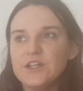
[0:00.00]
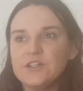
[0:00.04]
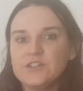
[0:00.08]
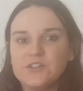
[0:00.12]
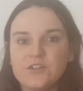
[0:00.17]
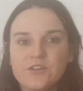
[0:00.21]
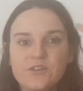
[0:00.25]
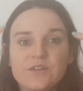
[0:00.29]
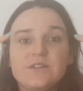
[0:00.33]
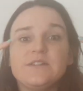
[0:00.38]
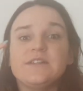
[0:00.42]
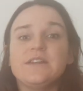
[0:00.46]
Do
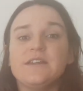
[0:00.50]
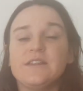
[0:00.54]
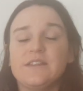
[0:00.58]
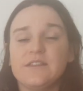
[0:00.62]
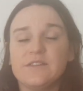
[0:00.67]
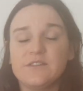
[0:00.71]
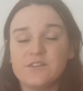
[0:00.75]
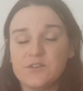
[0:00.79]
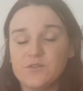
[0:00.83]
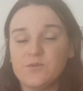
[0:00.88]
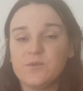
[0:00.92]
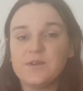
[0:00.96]
we
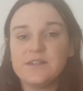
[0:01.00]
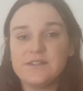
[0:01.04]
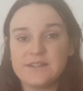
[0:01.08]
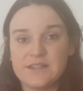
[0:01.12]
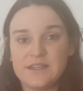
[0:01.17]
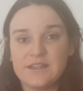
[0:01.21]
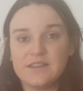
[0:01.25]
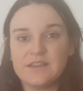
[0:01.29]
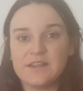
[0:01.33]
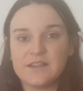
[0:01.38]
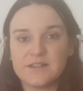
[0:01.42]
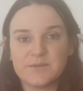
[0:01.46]

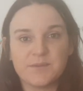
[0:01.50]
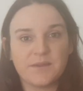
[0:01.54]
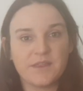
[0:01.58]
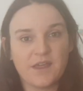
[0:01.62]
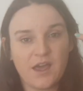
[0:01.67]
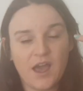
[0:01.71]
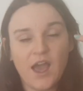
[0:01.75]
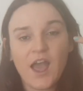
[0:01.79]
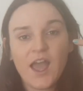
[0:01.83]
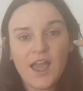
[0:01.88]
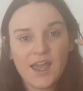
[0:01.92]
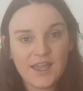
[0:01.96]
see things with
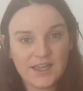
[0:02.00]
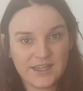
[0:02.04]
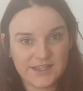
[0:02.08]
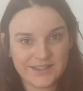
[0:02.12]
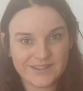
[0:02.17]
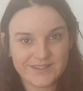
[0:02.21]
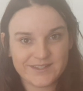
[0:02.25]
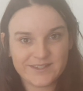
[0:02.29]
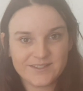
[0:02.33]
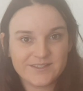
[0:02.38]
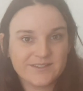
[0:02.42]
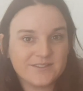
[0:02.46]
our eyes?